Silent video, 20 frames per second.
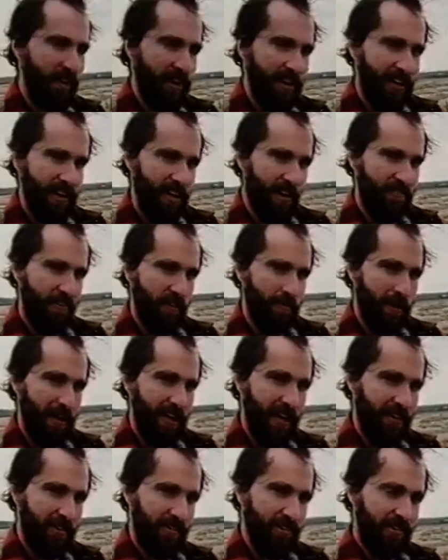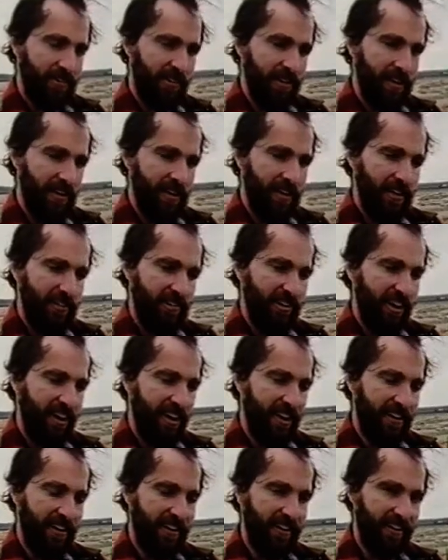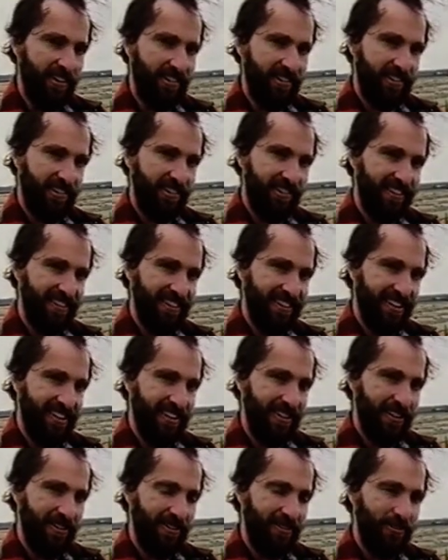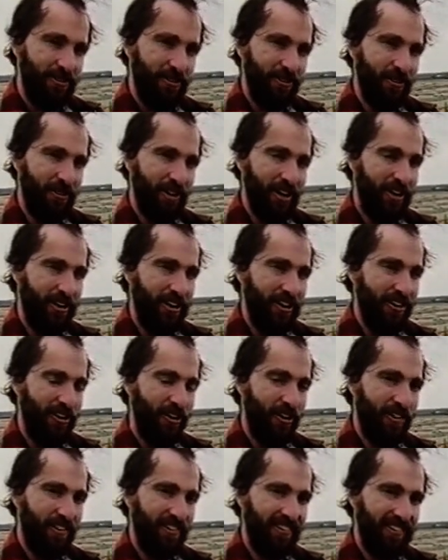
very careful about tidiness, you know, not